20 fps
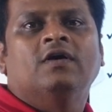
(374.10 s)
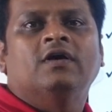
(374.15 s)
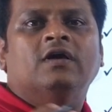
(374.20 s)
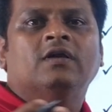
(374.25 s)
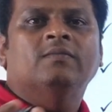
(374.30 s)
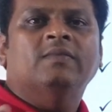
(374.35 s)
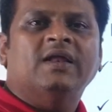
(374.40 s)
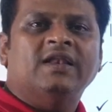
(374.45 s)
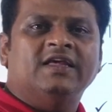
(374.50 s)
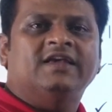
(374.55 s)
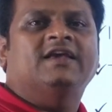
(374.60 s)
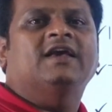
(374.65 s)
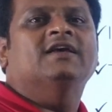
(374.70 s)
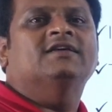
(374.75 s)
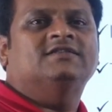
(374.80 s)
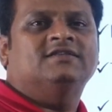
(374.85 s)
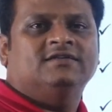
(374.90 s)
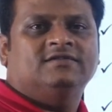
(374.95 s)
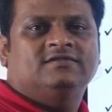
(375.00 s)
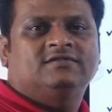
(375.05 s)
In many
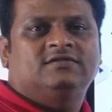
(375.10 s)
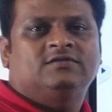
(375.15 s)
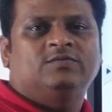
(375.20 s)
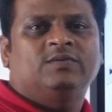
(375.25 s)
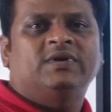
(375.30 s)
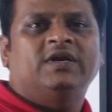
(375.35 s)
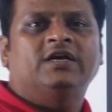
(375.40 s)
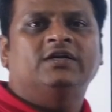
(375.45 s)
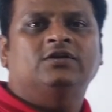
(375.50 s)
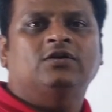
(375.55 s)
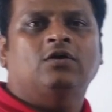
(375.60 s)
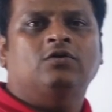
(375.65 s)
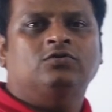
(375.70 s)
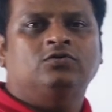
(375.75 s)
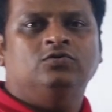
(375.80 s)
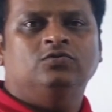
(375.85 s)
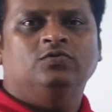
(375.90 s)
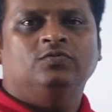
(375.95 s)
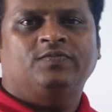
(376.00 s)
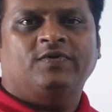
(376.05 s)
cases, when I talk
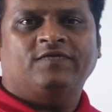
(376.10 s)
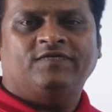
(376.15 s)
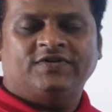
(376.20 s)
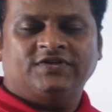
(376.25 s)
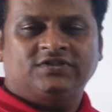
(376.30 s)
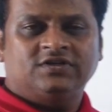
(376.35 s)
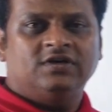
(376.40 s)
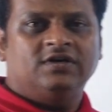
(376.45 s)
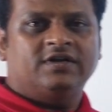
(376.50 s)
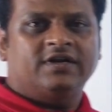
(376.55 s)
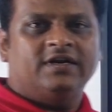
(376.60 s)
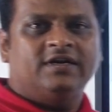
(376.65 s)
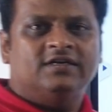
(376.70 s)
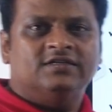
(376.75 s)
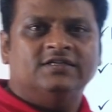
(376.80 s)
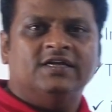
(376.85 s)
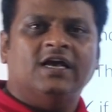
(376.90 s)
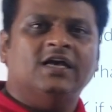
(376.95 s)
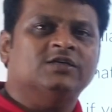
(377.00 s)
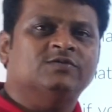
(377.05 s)
to professional
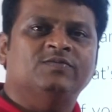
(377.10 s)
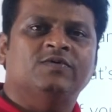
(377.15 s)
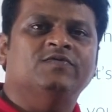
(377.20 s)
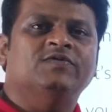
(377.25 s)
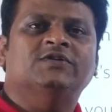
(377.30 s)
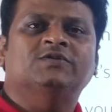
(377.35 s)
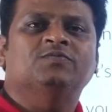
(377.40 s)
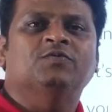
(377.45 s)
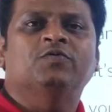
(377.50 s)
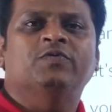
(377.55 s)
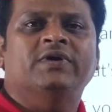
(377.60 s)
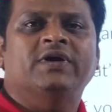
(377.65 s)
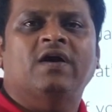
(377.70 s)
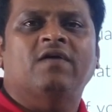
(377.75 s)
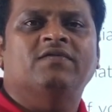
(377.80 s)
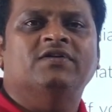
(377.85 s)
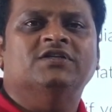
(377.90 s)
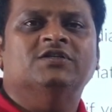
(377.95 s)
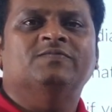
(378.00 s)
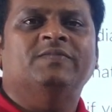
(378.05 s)
traders, they ask me which moving
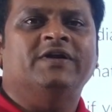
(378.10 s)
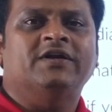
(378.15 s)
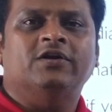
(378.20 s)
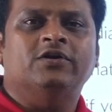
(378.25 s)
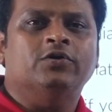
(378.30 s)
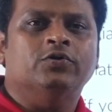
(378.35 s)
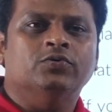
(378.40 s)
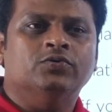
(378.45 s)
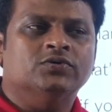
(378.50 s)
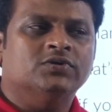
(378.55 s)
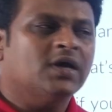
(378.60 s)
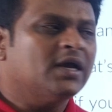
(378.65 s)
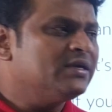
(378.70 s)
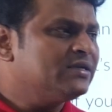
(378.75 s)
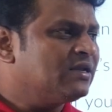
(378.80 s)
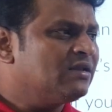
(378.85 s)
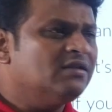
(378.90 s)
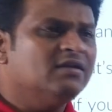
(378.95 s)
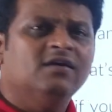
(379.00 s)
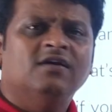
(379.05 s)
average is better to use. I
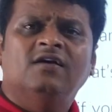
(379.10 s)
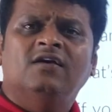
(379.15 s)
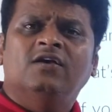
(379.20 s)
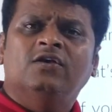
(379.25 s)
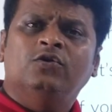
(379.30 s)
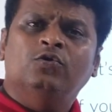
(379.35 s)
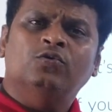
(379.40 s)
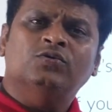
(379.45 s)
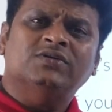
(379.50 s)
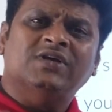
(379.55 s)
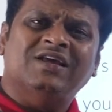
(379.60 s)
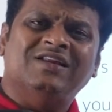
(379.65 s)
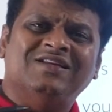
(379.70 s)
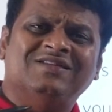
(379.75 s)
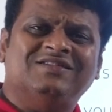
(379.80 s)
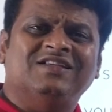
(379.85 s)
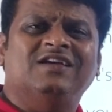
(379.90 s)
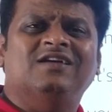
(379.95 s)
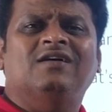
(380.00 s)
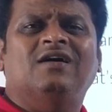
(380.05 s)
tell, use
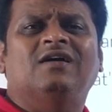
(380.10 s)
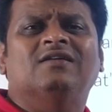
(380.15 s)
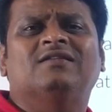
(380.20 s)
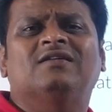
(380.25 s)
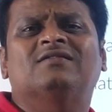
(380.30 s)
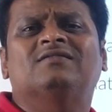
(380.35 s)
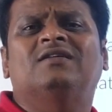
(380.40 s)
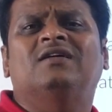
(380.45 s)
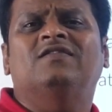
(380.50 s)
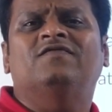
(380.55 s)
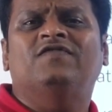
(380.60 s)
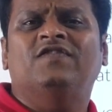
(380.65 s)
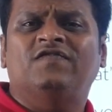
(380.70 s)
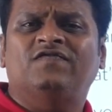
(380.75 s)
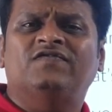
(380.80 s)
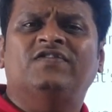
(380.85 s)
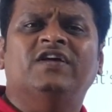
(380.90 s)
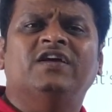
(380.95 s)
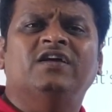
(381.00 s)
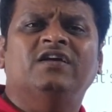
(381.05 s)
anything other than
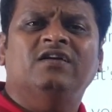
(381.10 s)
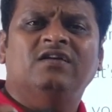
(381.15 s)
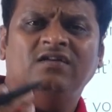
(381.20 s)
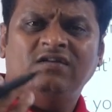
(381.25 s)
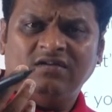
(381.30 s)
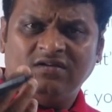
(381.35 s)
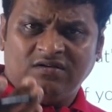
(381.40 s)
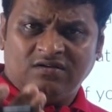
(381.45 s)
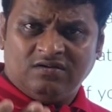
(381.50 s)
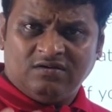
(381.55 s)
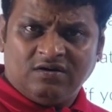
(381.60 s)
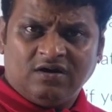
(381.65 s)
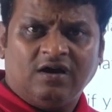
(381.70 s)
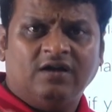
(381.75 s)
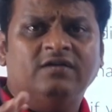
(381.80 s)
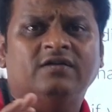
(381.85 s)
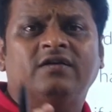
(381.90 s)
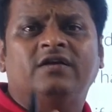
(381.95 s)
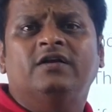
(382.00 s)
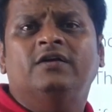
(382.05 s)
50,
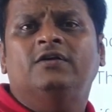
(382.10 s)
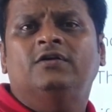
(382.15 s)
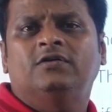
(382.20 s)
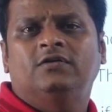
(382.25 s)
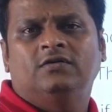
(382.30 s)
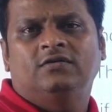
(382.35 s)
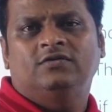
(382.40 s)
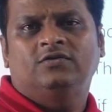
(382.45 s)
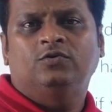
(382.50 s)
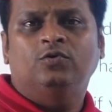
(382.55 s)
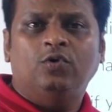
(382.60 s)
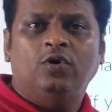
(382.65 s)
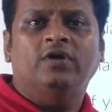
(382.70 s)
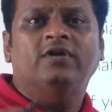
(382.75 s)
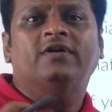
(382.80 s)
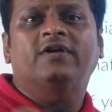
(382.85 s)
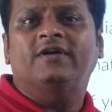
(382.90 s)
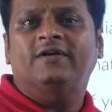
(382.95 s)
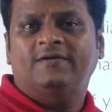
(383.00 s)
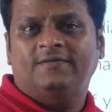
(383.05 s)
100,
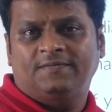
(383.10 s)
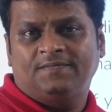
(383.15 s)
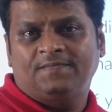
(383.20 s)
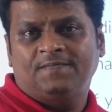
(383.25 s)
200.